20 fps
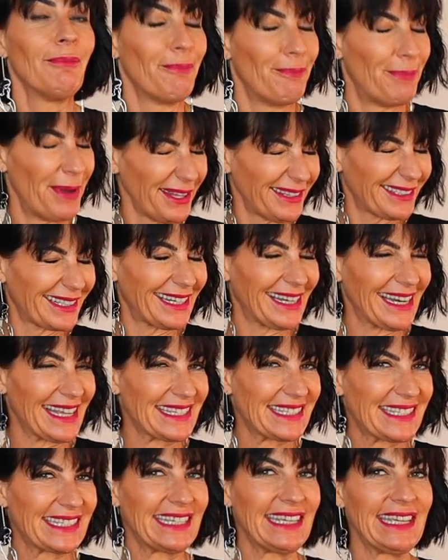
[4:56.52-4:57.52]
but
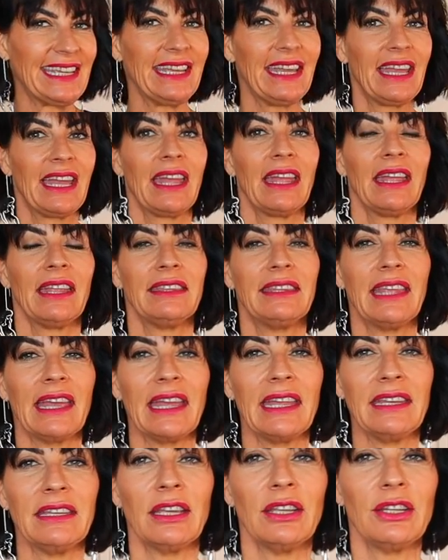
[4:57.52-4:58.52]
classy,
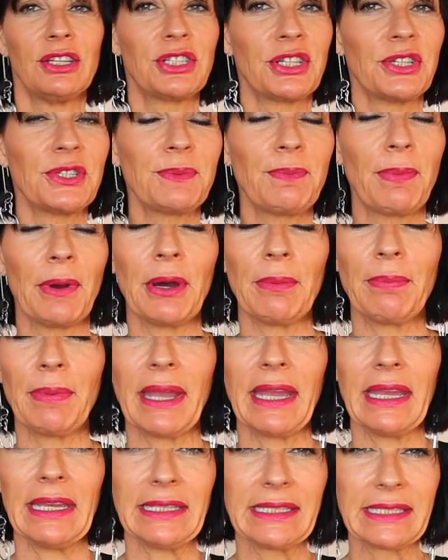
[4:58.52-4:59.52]
then just
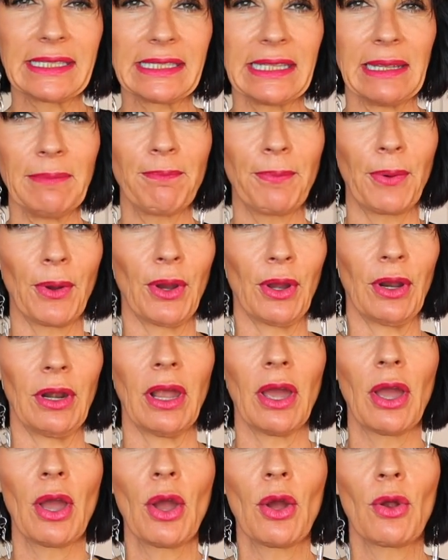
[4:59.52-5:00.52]
pop a
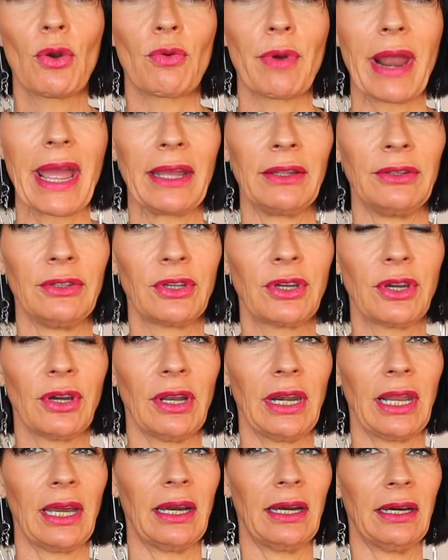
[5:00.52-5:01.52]
simple round
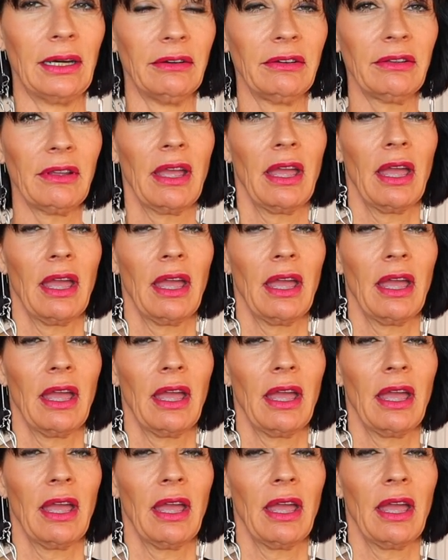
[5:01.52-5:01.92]
collar,